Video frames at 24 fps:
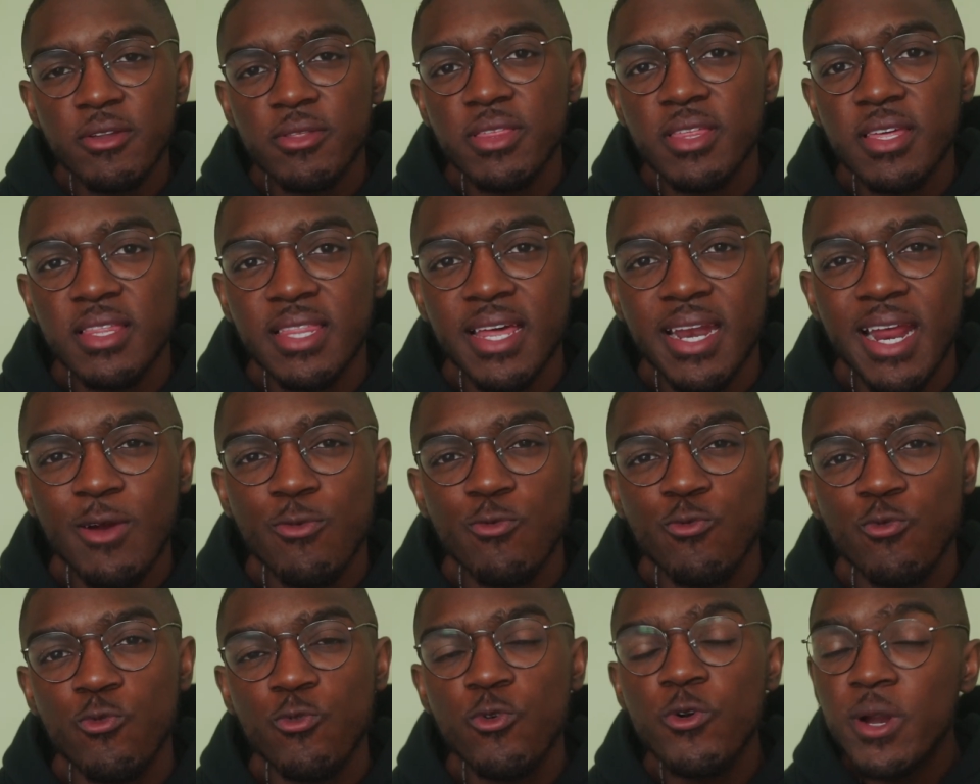thing that I
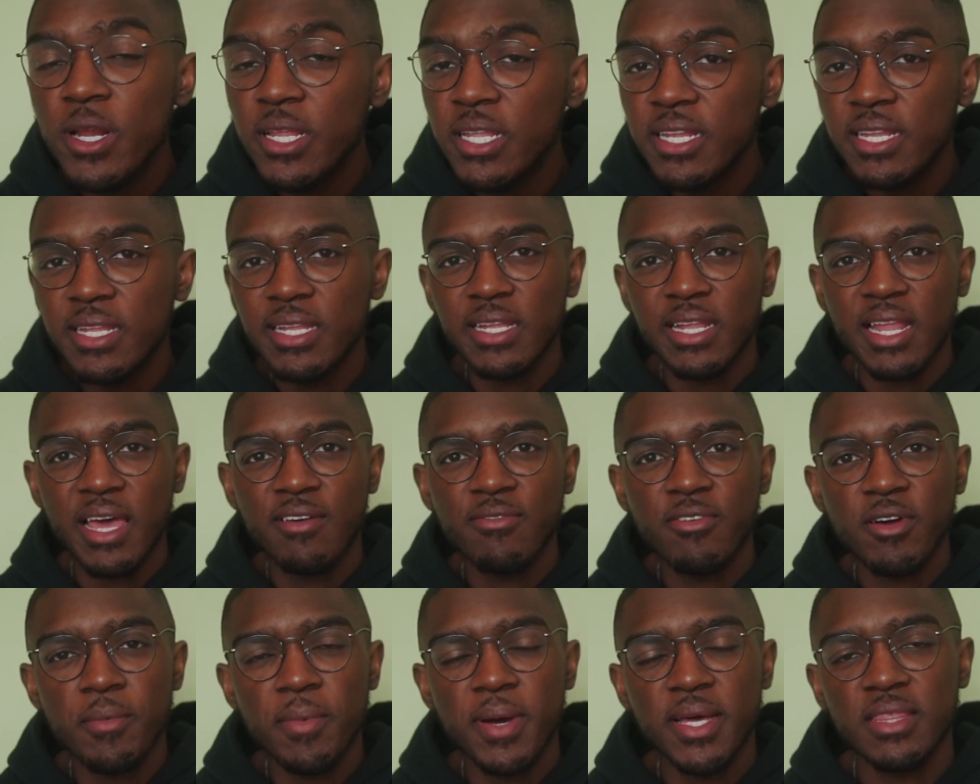really
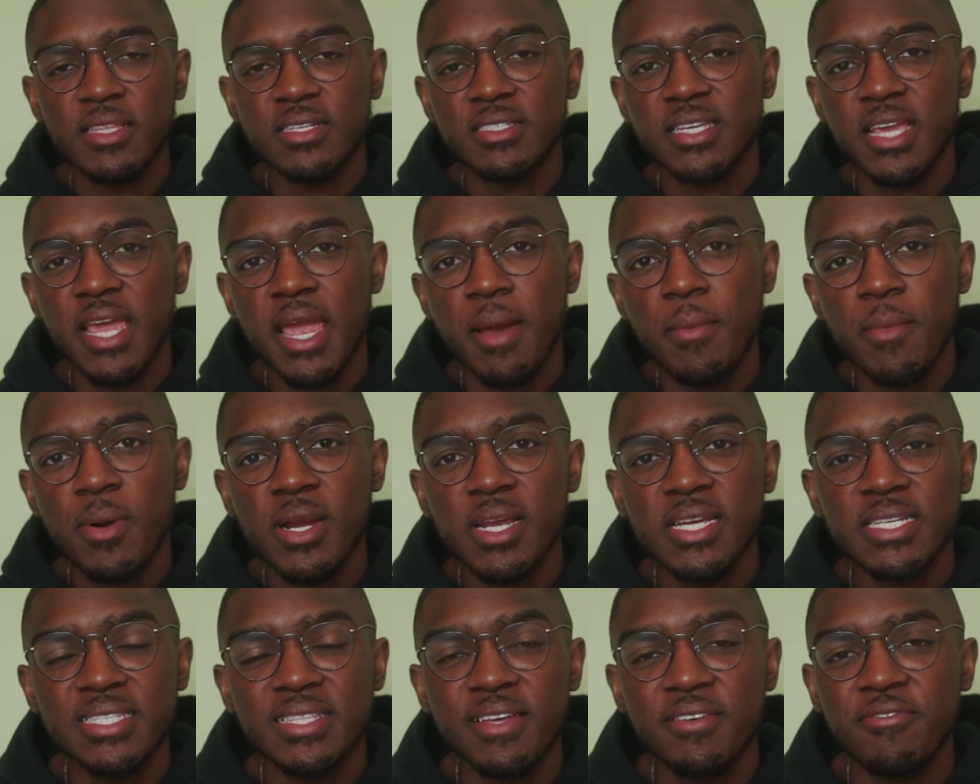love about this
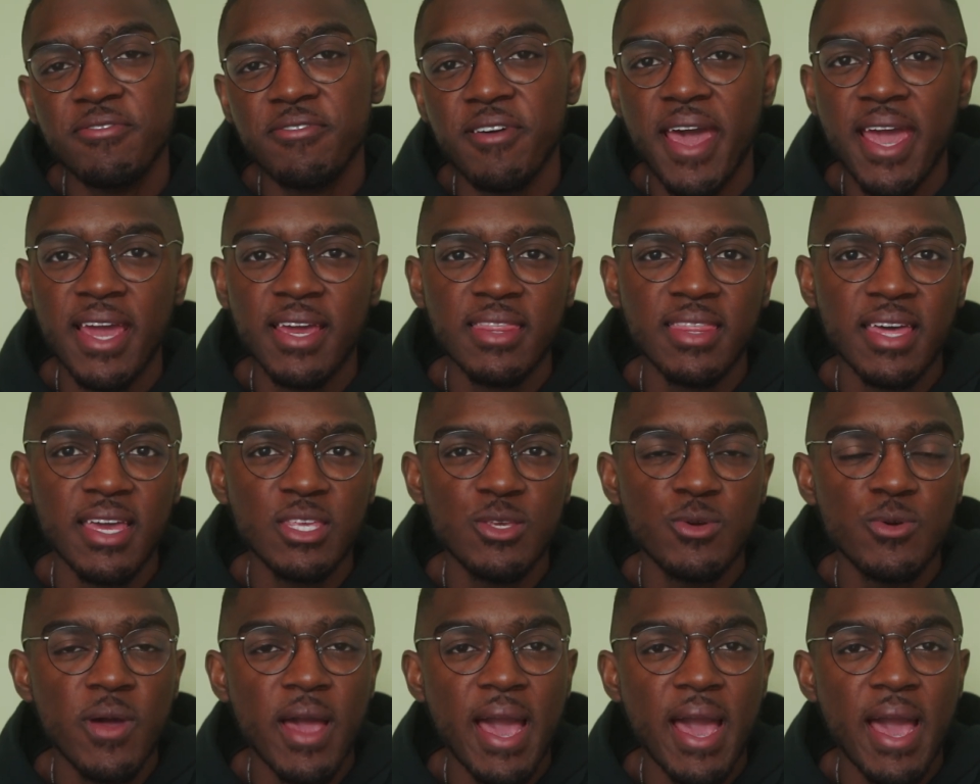camera is the fact that you